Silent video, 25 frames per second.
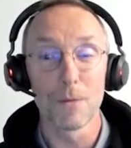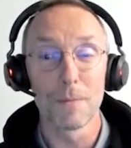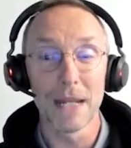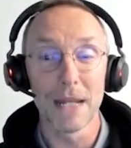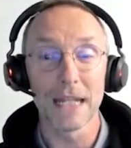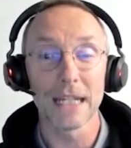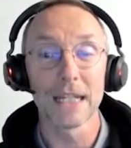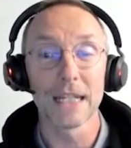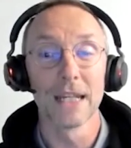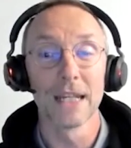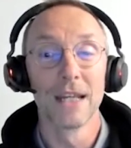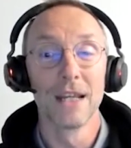
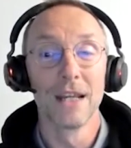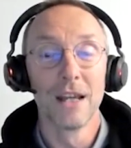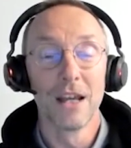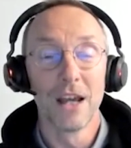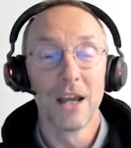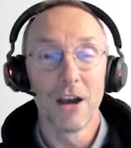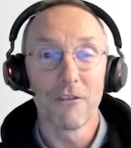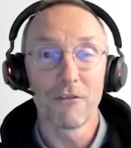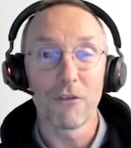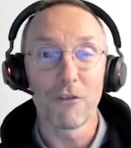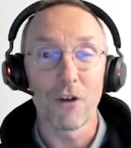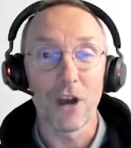emitted
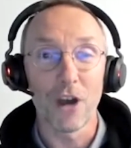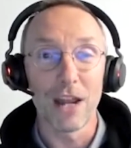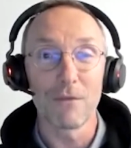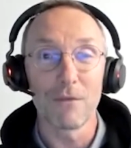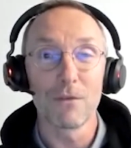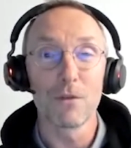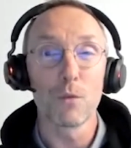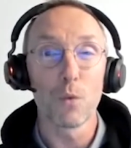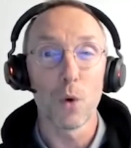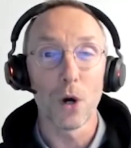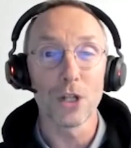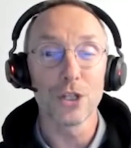for
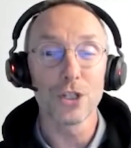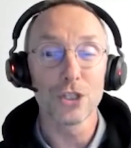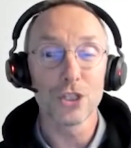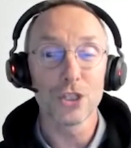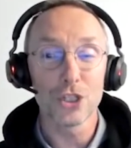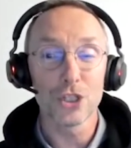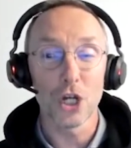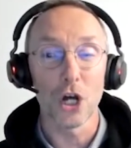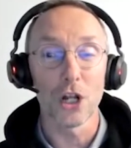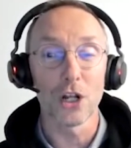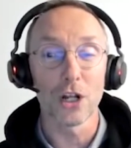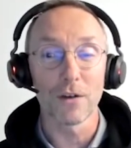every 1
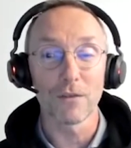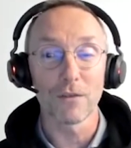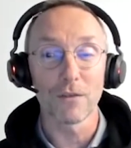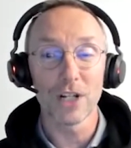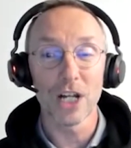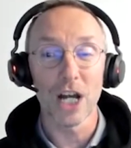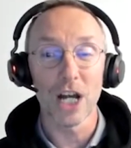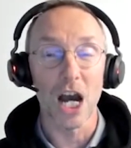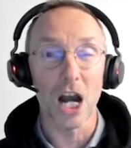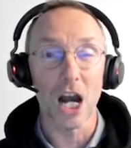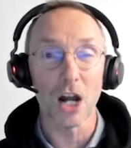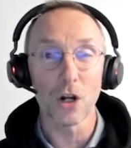ton of
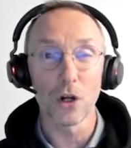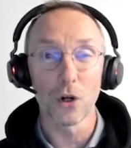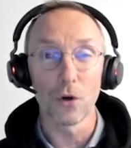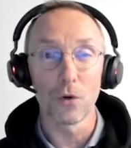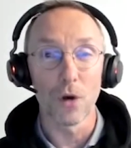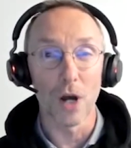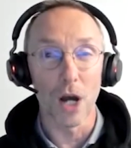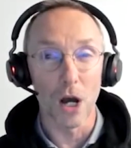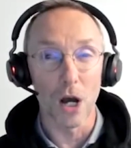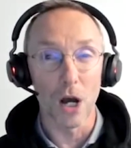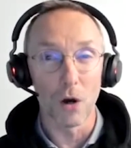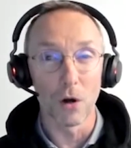
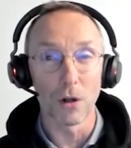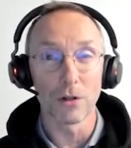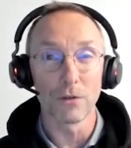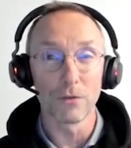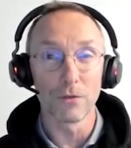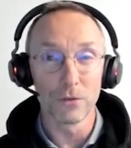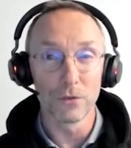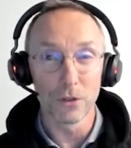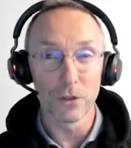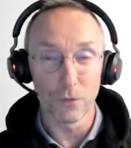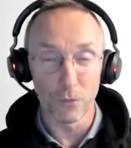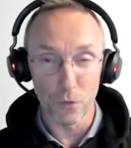cargo
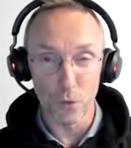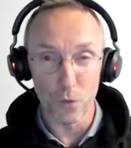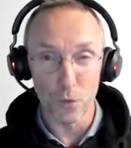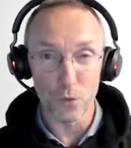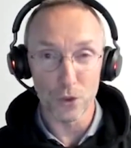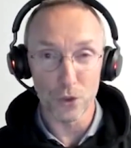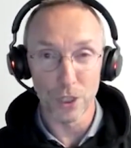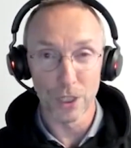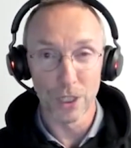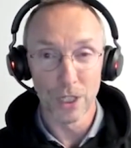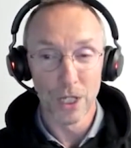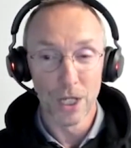on the
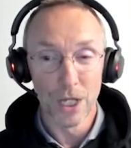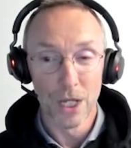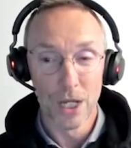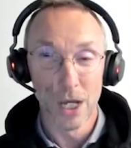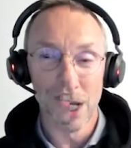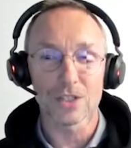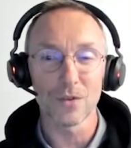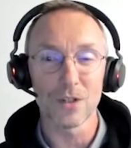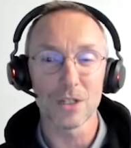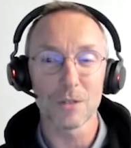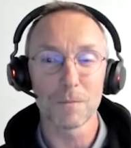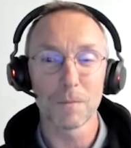route.
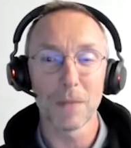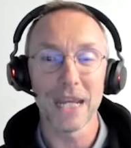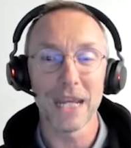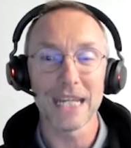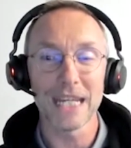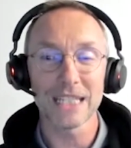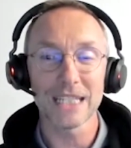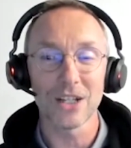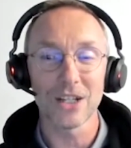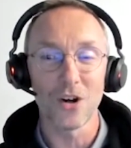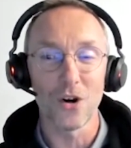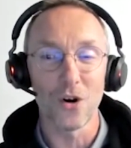So it's
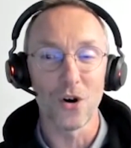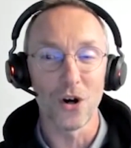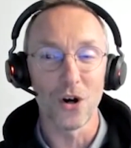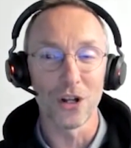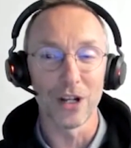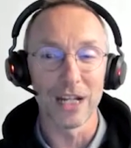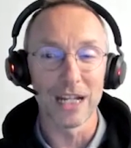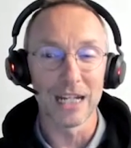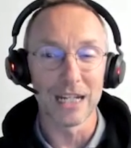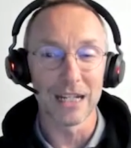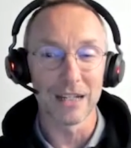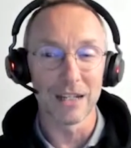based
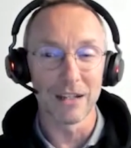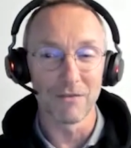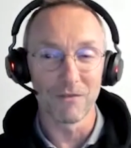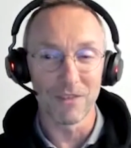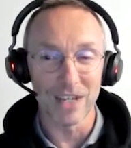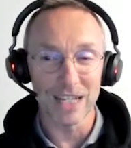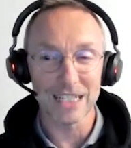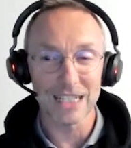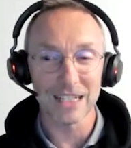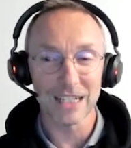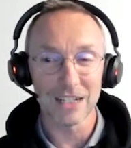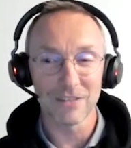on
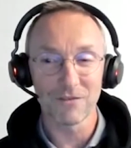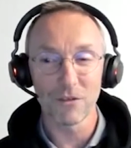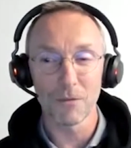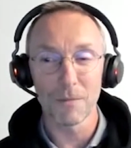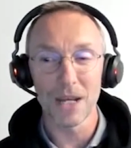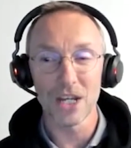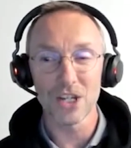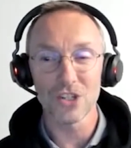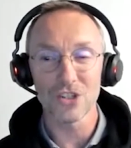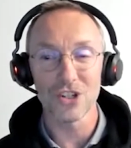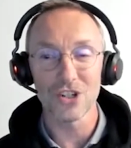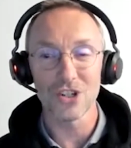vessel
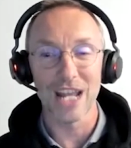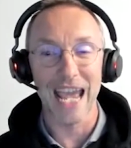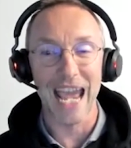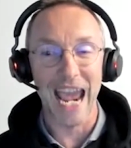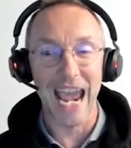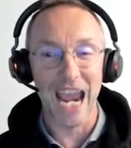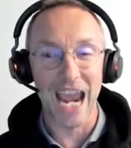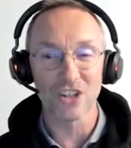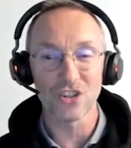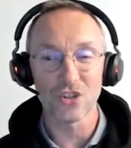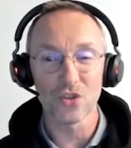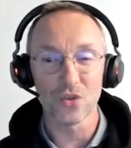information,
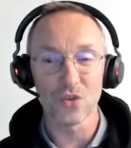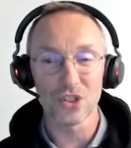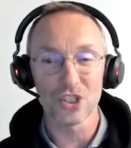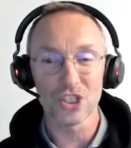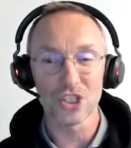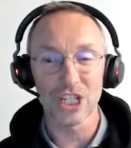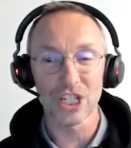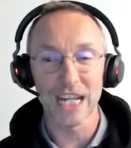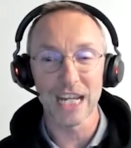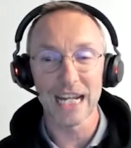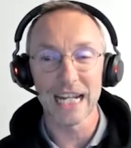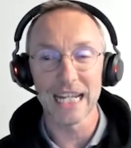actual
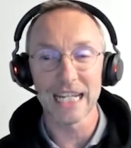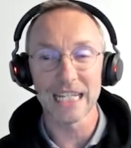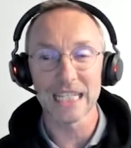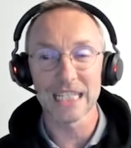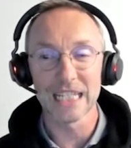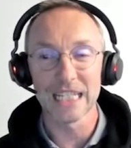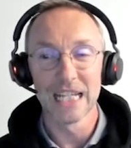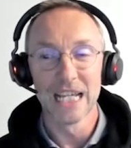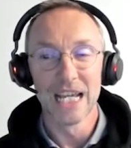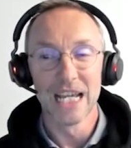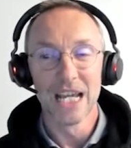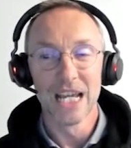
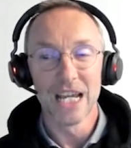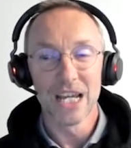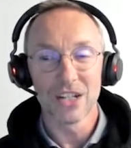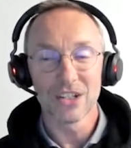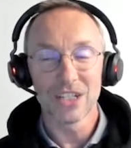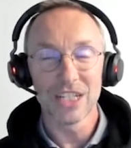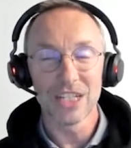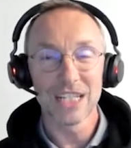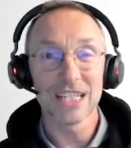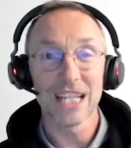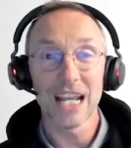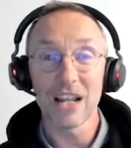sailings,
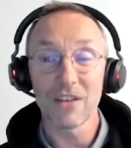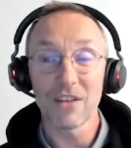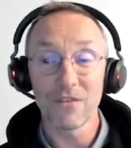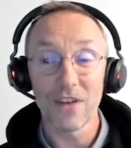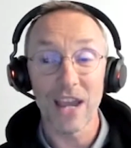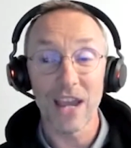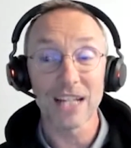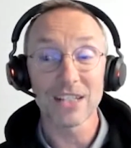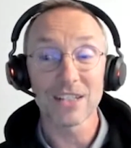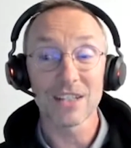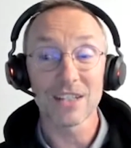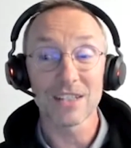detailed
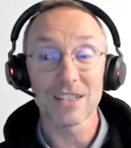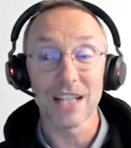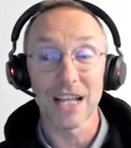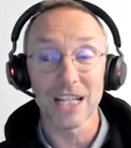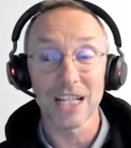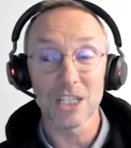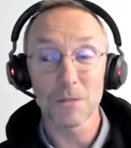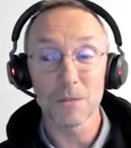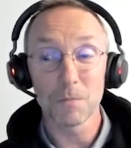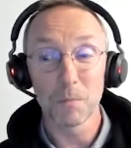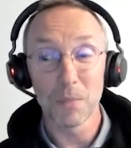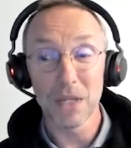factors like
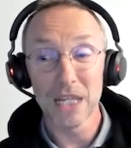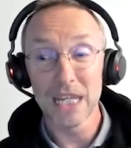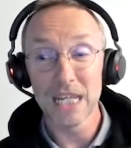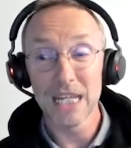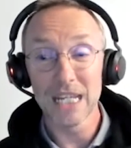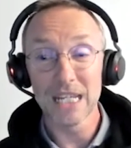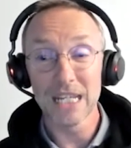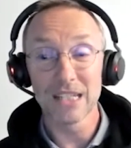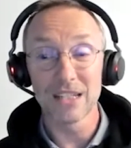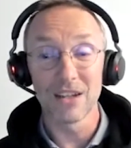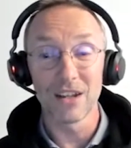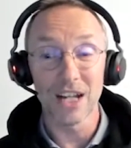
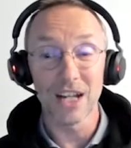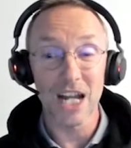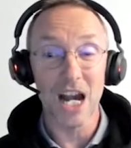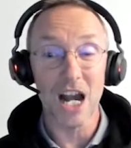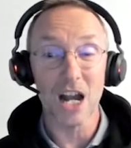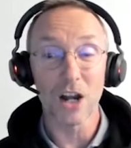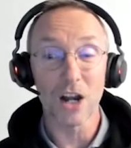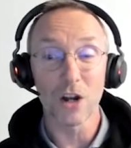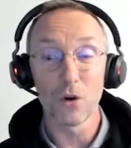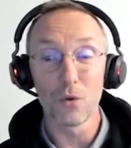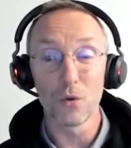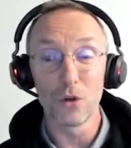speed, the
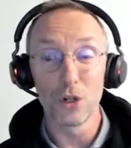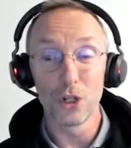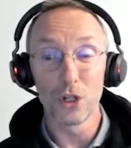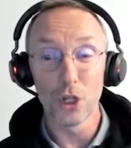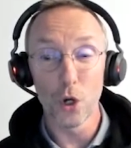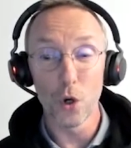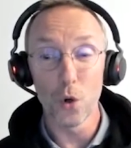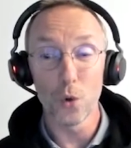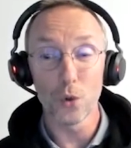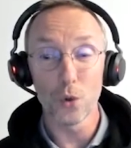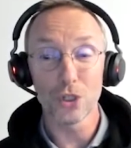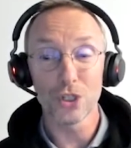cargo
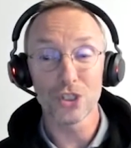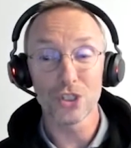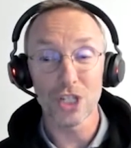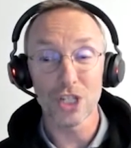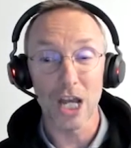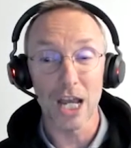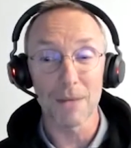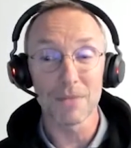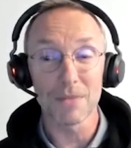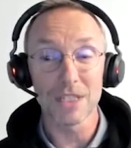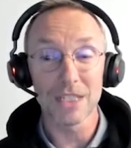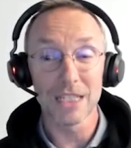load,
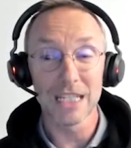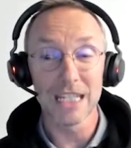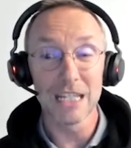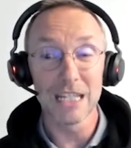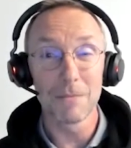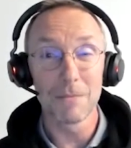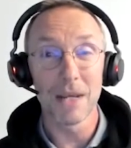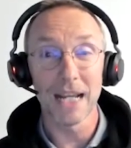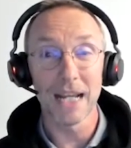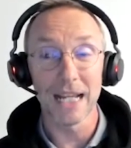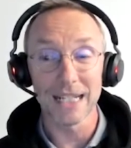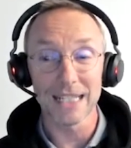time
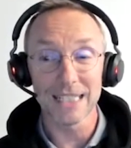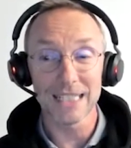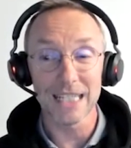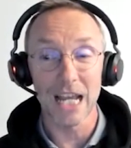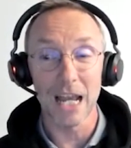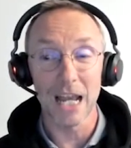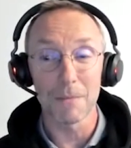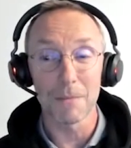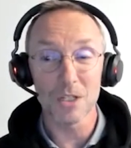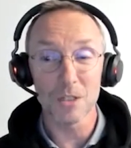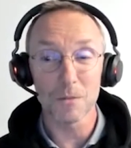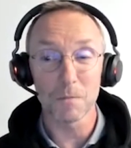steaming, and
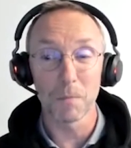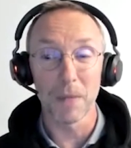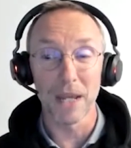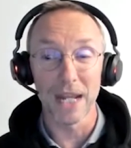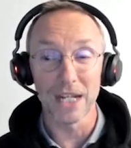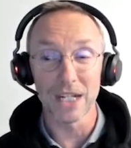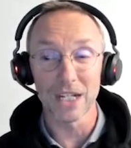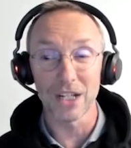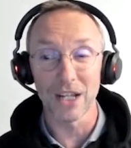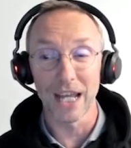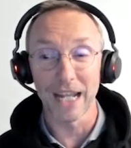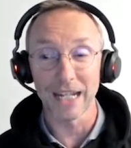time
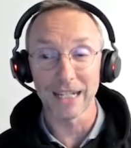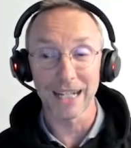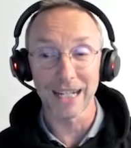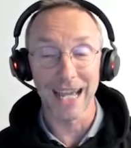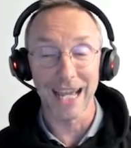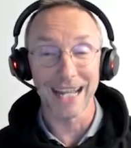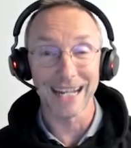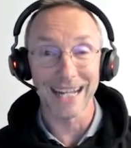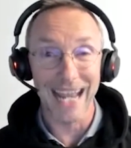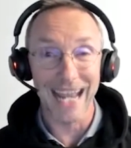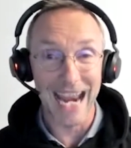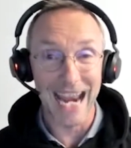spent at
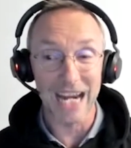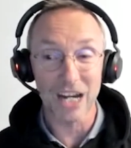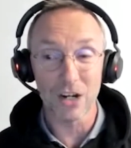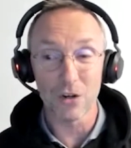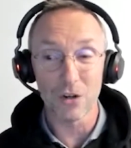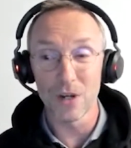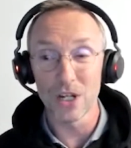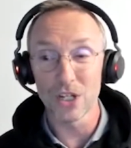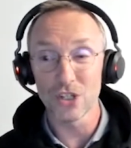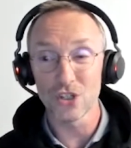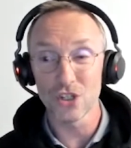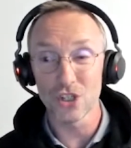
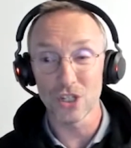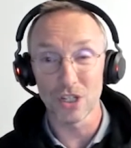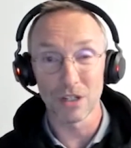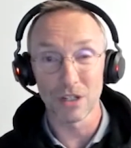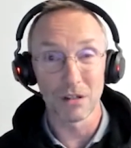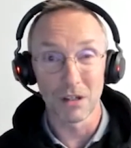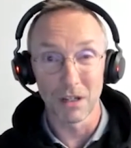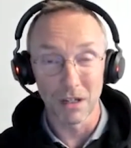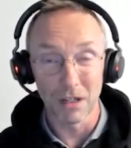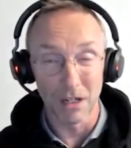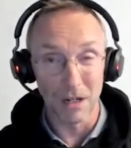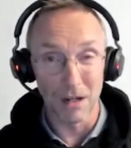anchorage,
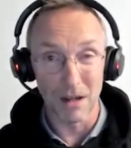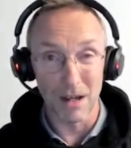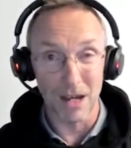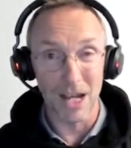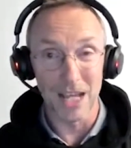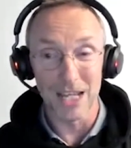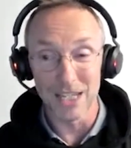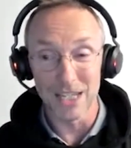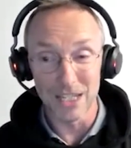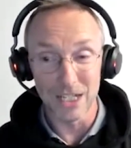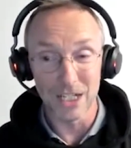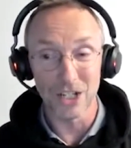
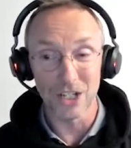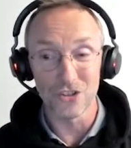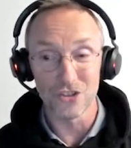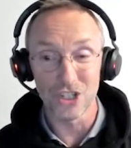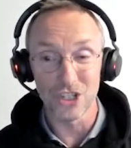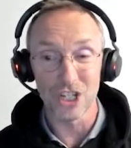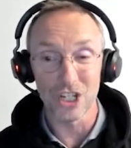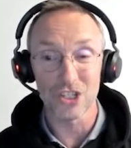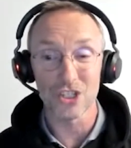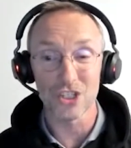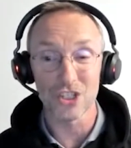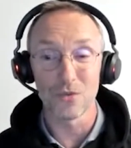i.e.
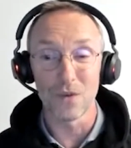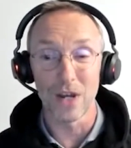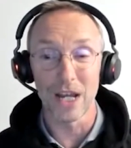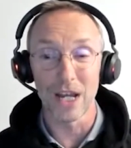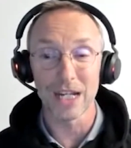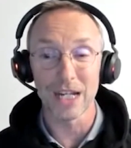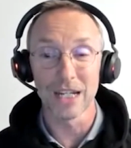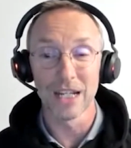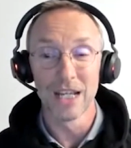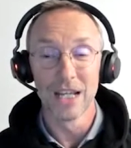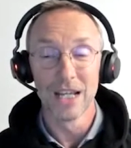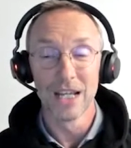congestion,
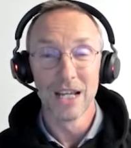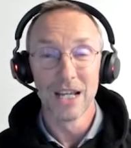right?